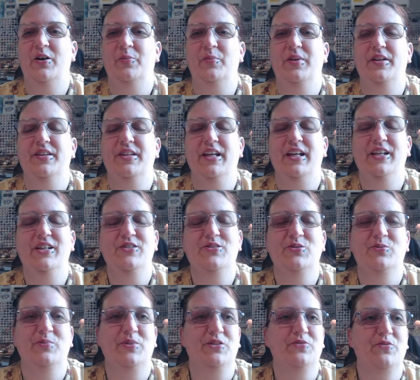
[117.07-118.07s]
Thank you so
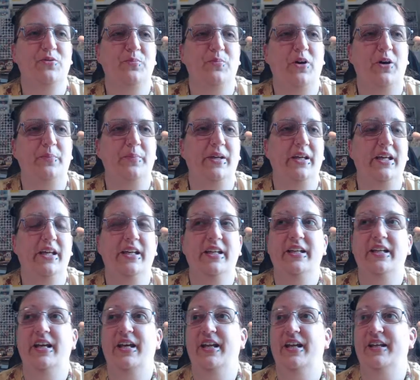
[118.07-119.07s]
much for popping in.
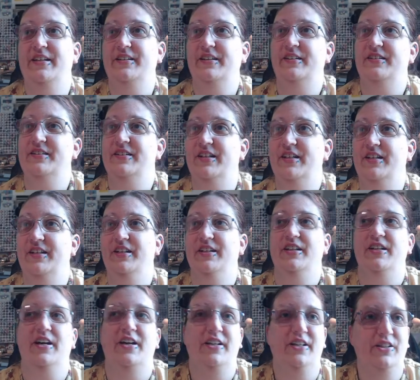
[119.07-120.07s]
And as I said,
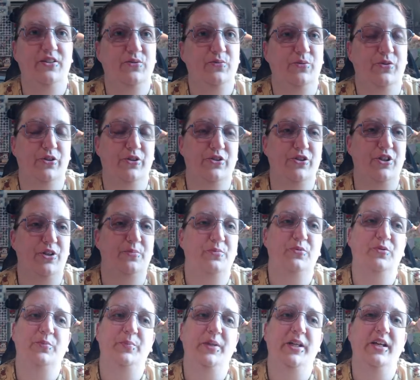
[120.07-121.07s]
Yadi's workshop
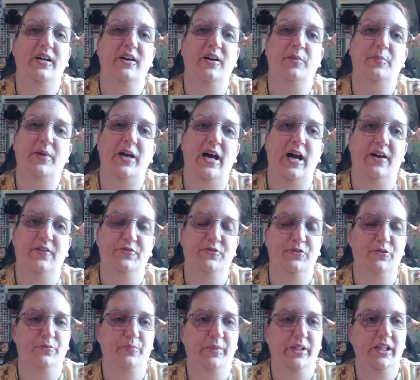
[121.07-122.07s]
will be up
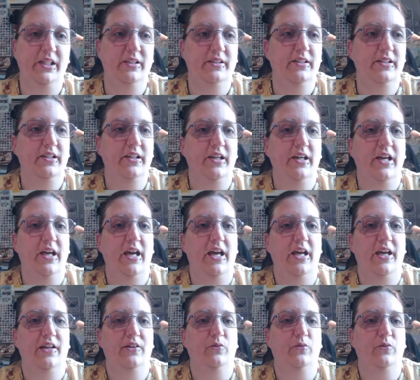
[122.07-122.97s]
after me. And